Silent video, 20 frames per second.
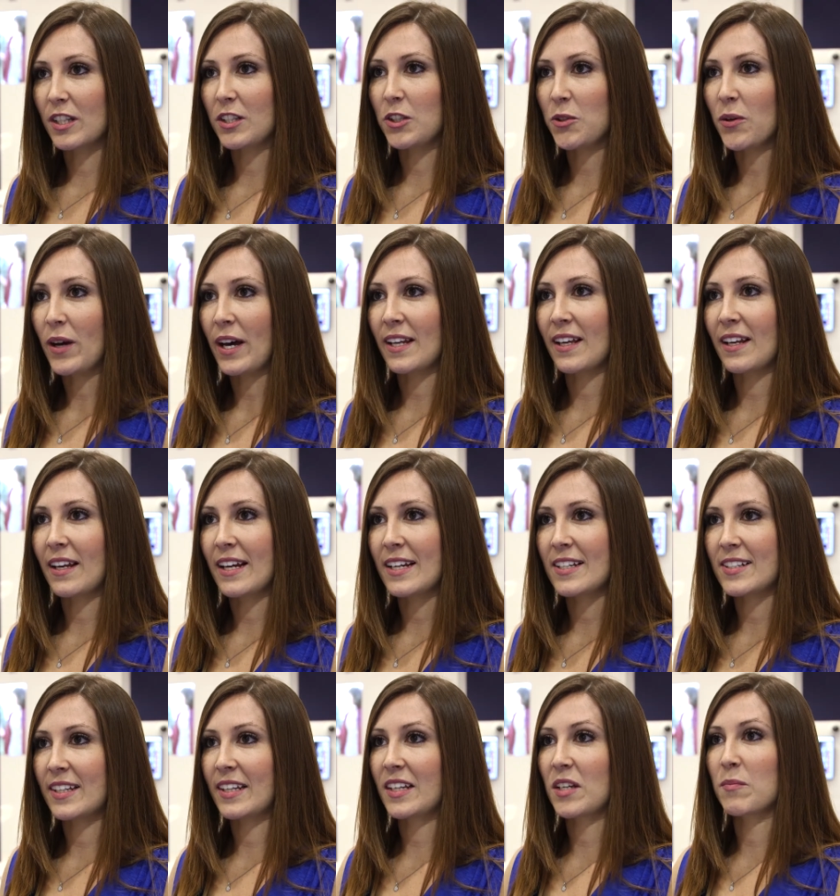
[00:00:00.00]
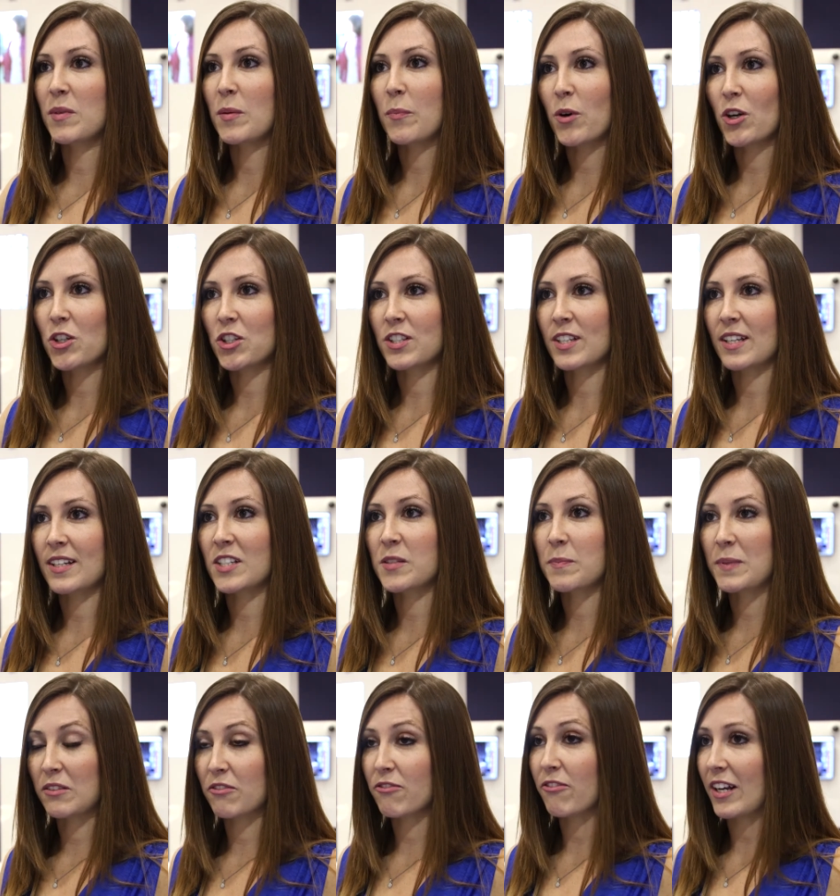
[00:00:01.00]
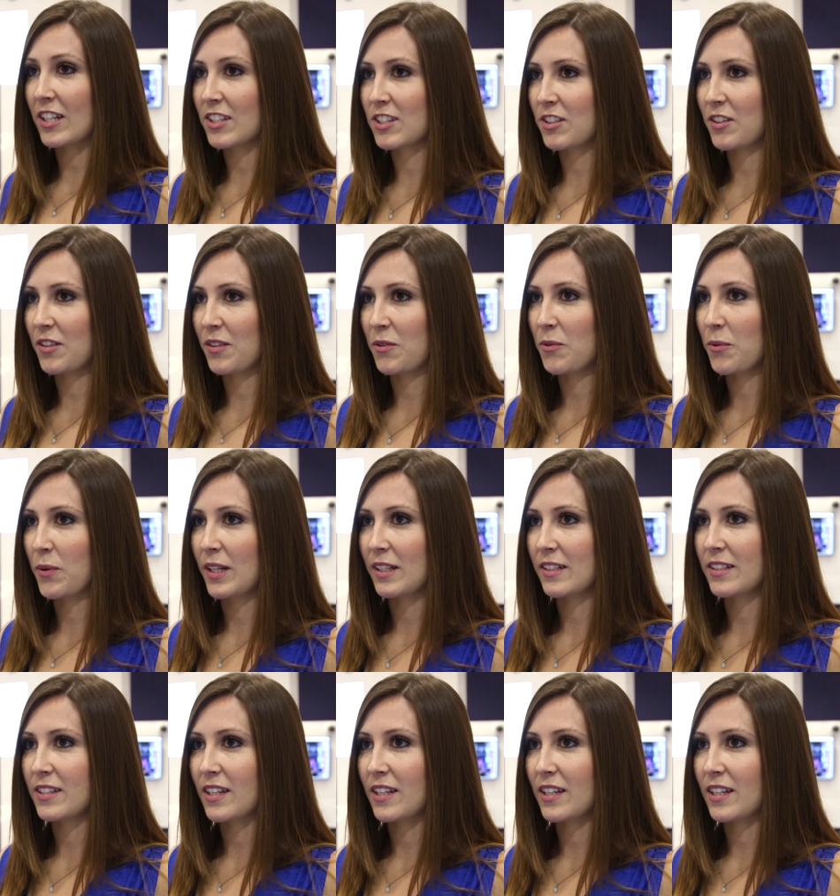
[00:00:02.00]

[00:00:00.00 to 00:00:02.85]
that you analyze, they can be processed at a speed faster than real